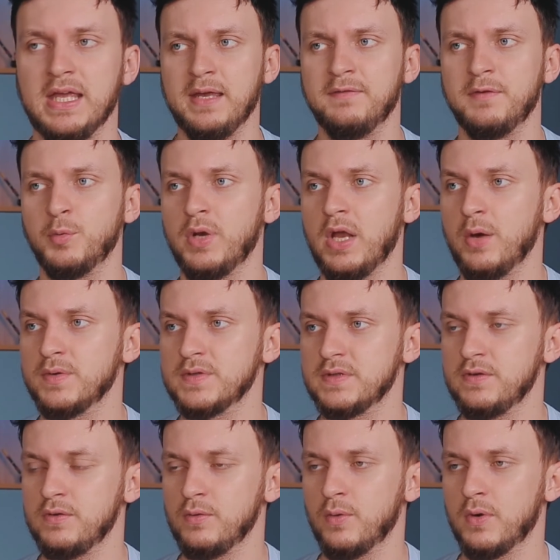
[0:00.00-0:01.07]
Even when I was
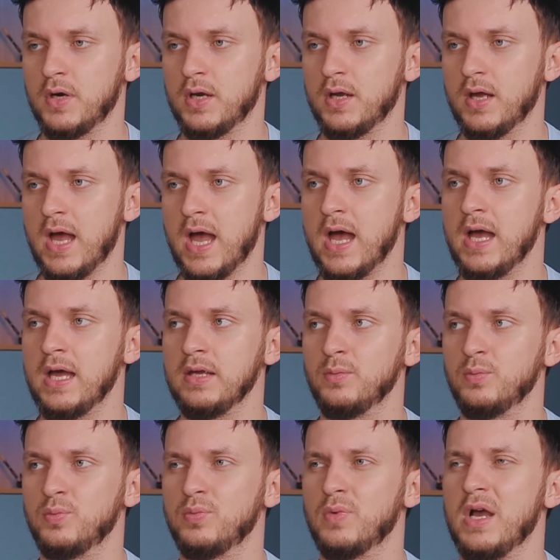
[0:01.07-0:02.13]
in New York,
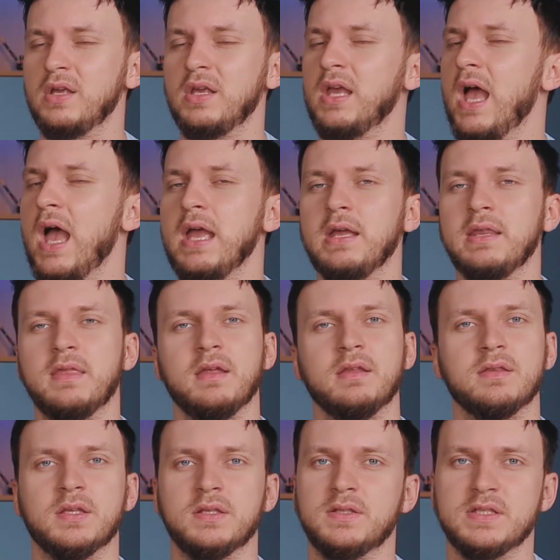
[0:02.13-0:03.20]

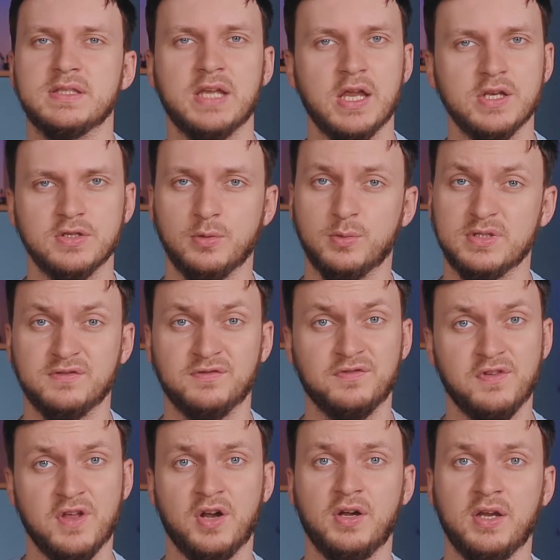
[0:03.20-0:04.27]
the schedule was
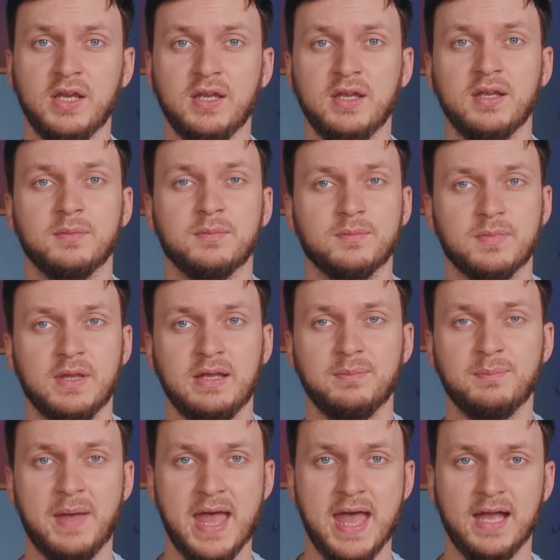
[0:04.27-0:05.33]
very
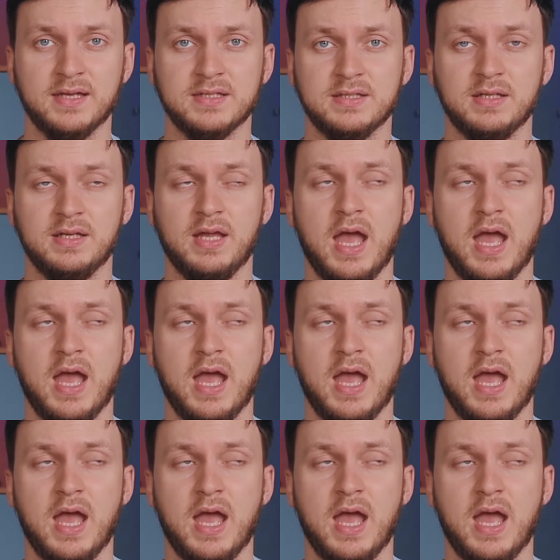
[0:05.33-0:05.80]
like packed.